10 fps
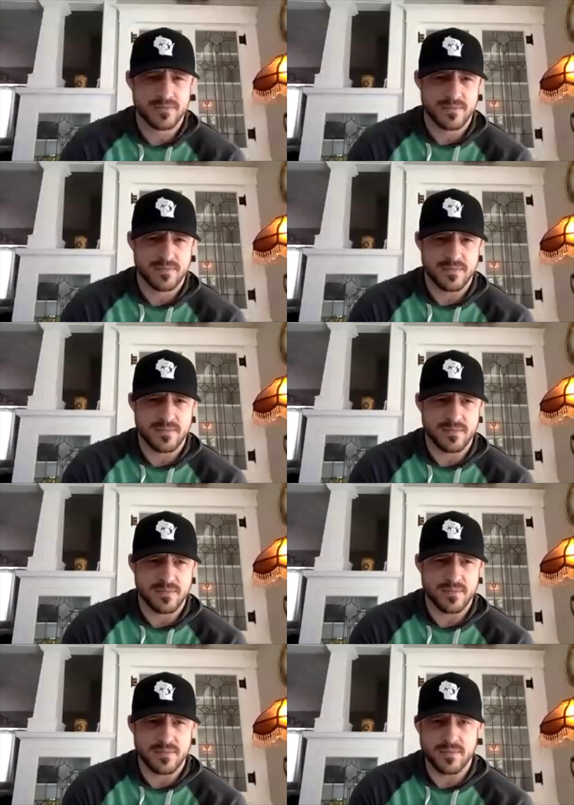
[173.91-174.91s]

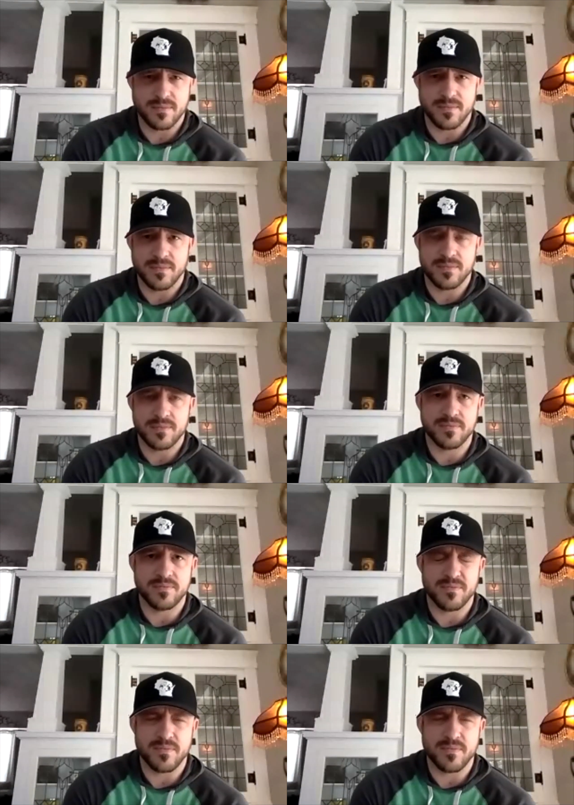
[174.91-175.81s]
Nothing is said.